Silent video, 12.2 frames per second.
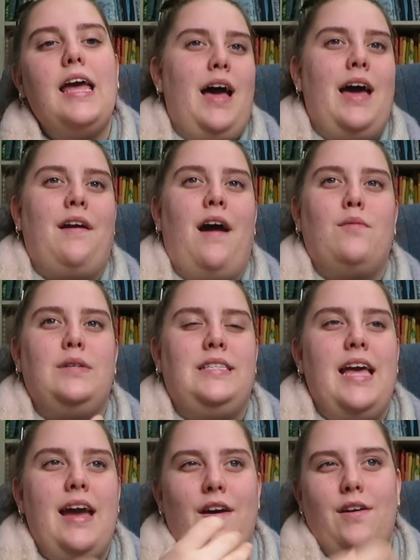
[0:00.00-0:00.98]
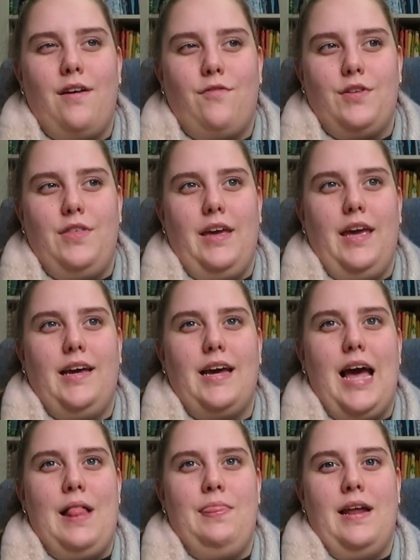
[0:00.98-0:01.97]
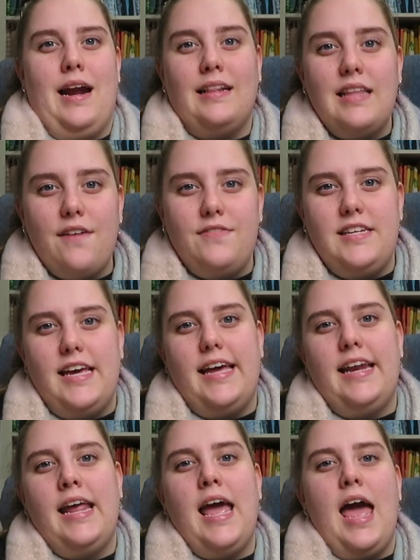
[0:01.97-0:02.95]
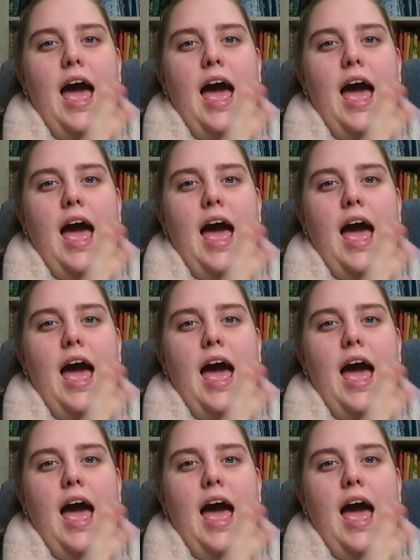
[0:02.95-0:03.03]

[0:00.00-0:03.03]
and I was there and everything, and then I left it,